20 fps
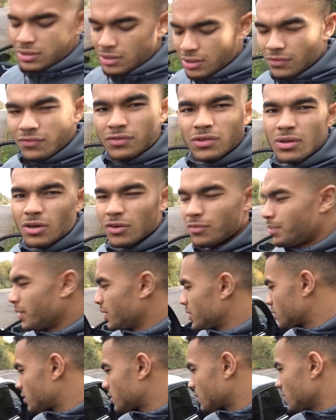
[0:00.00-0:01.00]
don't know if you lot have
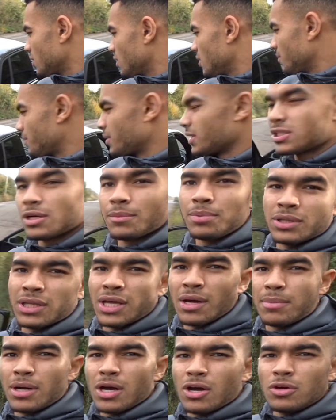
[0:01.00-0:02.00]
picked up on
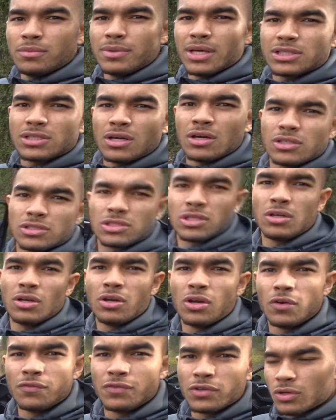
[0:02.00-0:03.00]
that, but I hope that's answered a
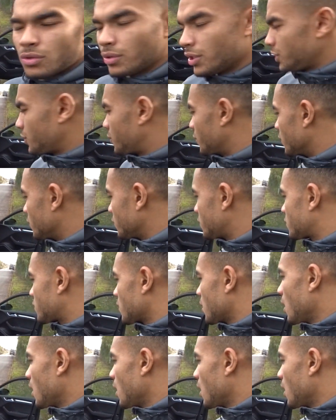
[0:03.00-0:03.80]
lot of your questions.